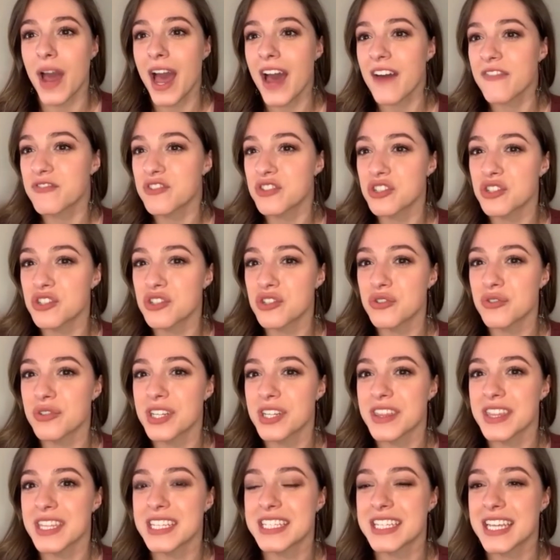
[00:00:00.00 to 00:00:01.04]
yeah. Afternoon
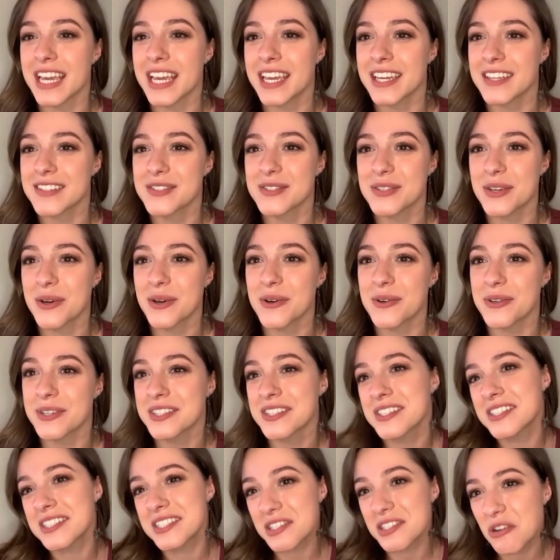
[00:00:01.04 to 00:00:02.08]
in the day. So
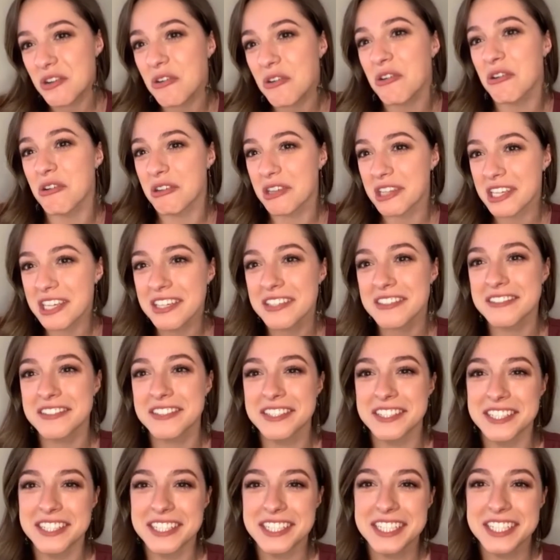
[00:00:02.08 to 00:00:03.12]
it's still early.
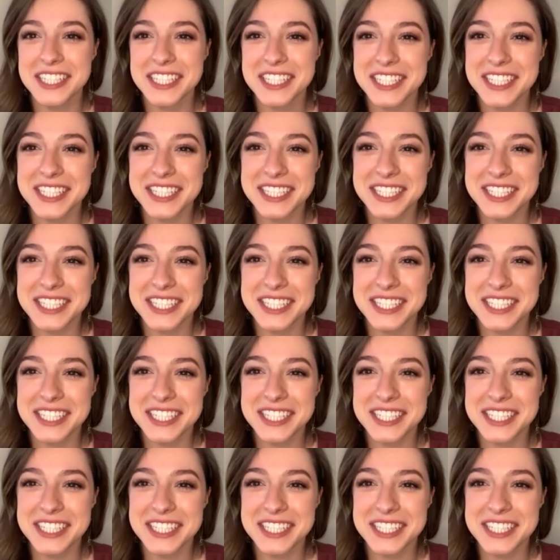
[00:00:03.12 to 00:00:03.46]
But